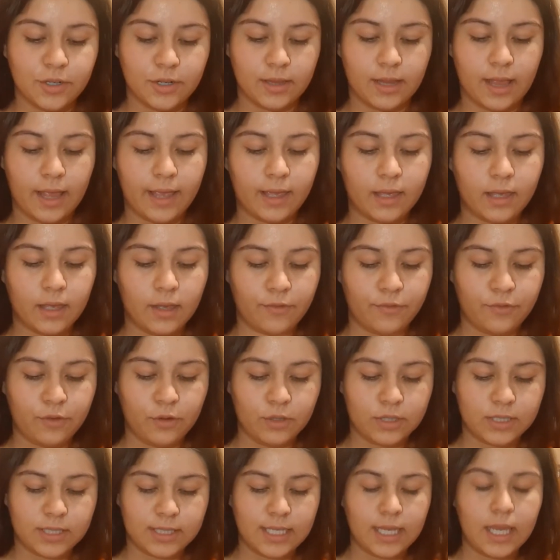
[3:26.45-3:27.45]
or like if
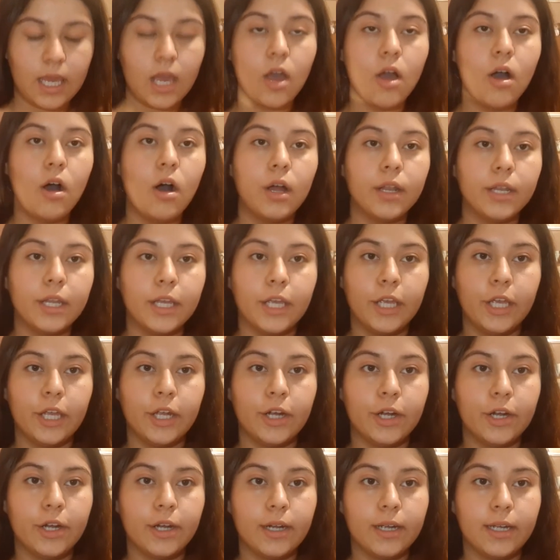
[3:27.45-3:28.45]
you see it on
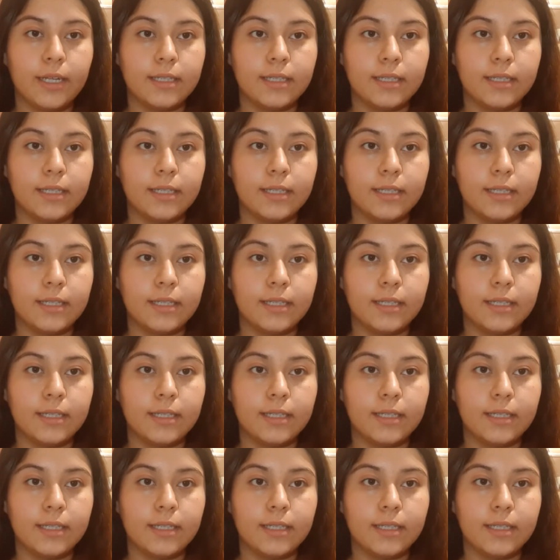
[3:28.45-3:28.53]
here,